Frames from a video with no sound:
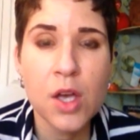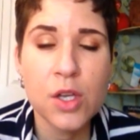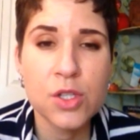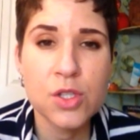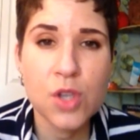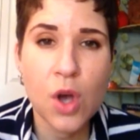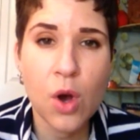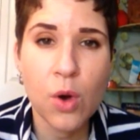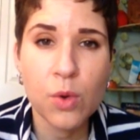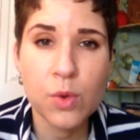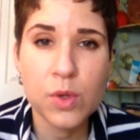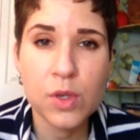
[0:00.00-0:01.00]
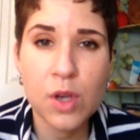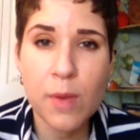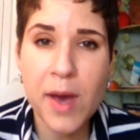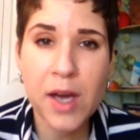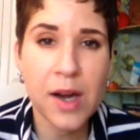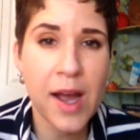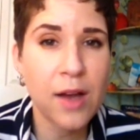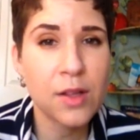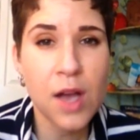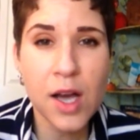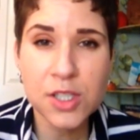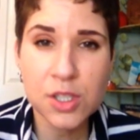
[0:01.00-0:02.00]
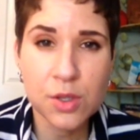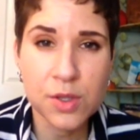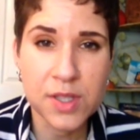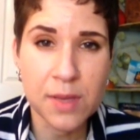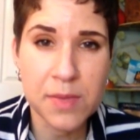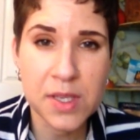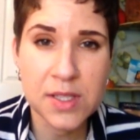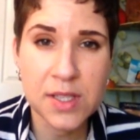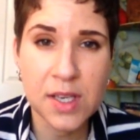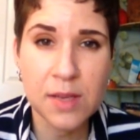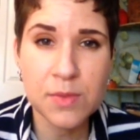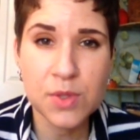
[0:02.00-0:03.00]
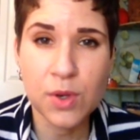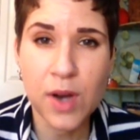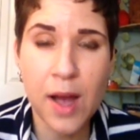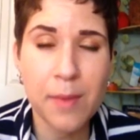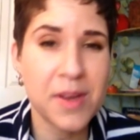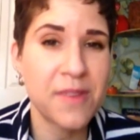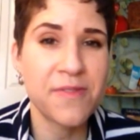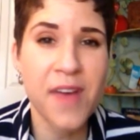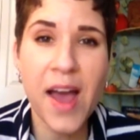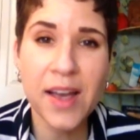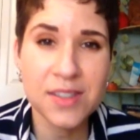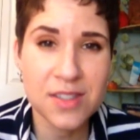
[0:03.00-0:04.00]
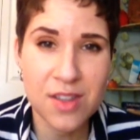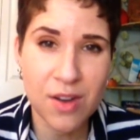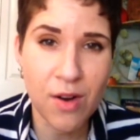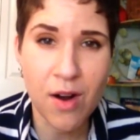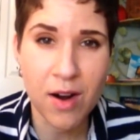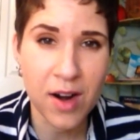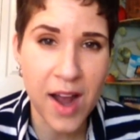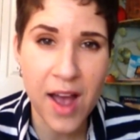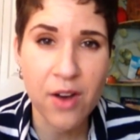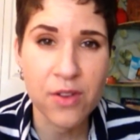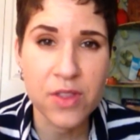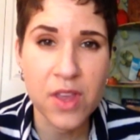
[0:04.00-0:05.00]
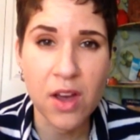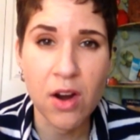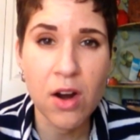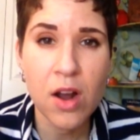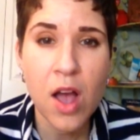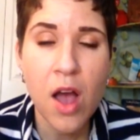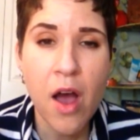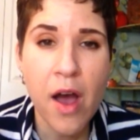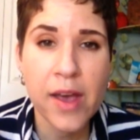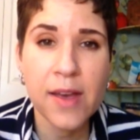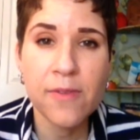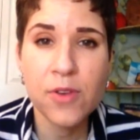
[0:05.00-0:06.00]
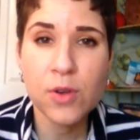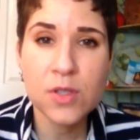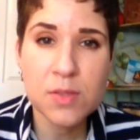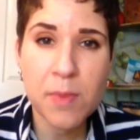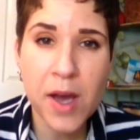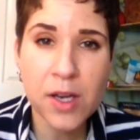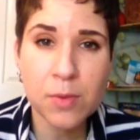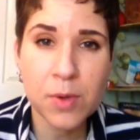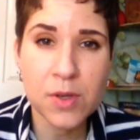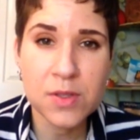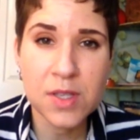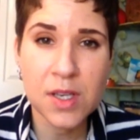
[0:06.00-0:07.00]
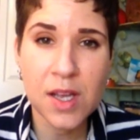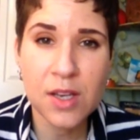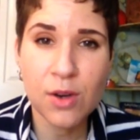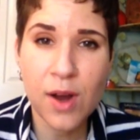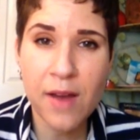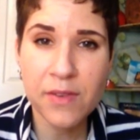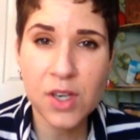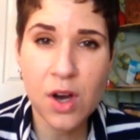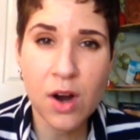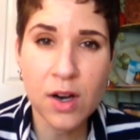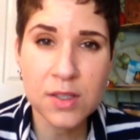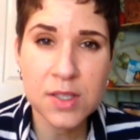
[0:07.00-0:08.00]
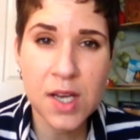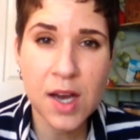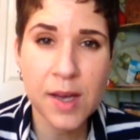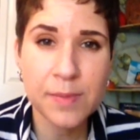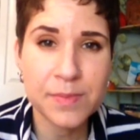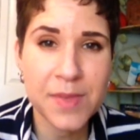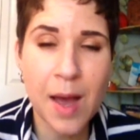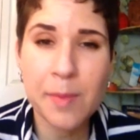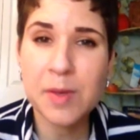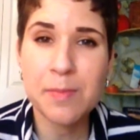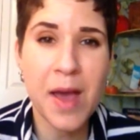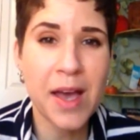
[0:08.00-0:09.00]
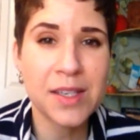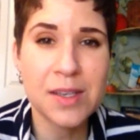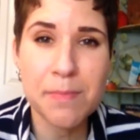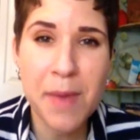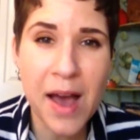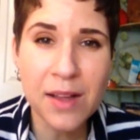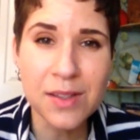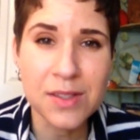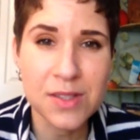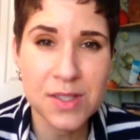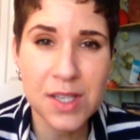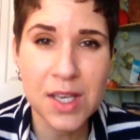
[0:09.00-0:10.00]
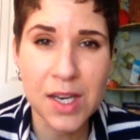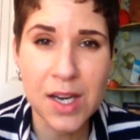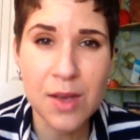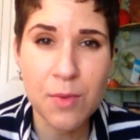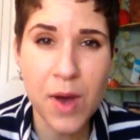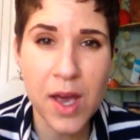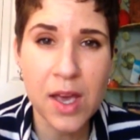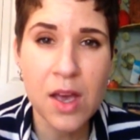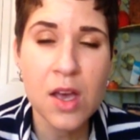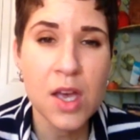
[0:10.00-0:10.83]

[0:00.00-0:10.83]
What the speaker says: So no matter how logical something seems or how many facts there are out there, if you're a spider person and you're having a hard time coming back into balance in any way,